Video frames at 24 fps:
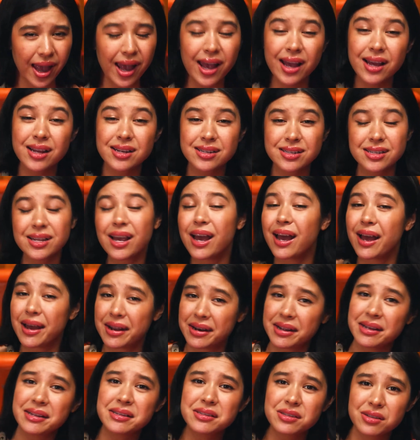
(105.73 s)
And to add
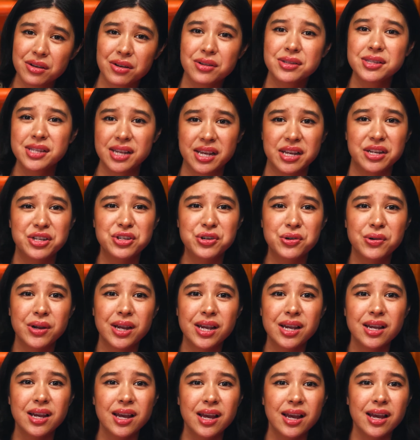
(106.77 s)
insult to
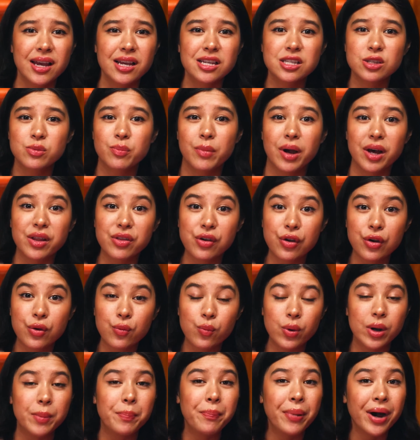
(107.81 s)
injury, his mother
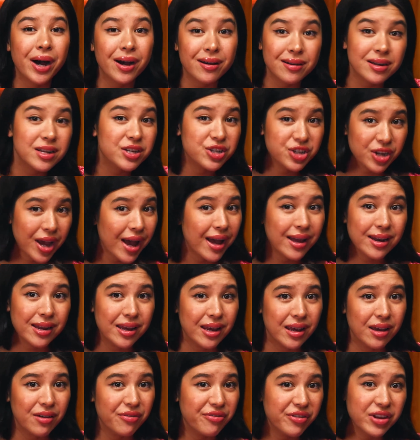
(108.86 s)
would punish
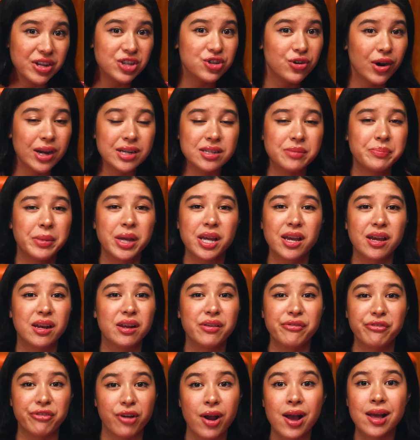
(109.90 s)
Eddie if he tried to make
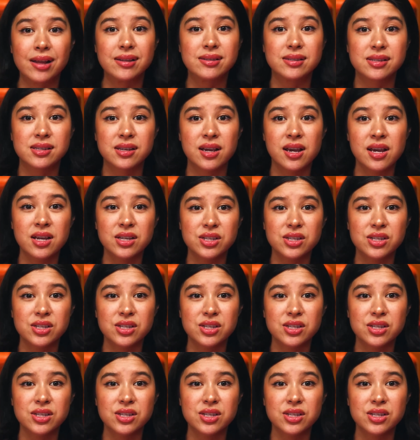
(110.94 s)
any friends,